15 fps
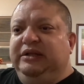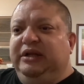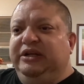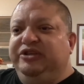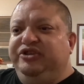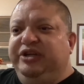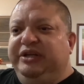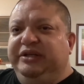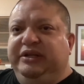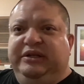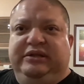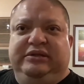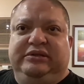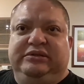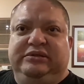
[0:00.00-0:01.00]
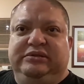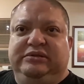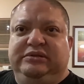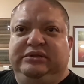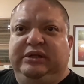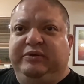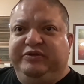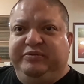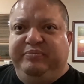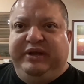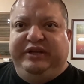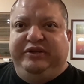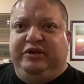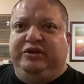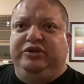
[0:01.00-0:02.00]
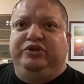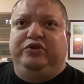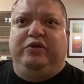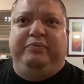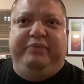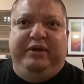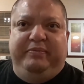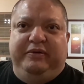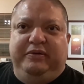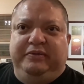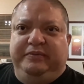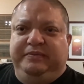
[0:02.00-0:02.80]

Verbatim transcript: agenda that was made to control people.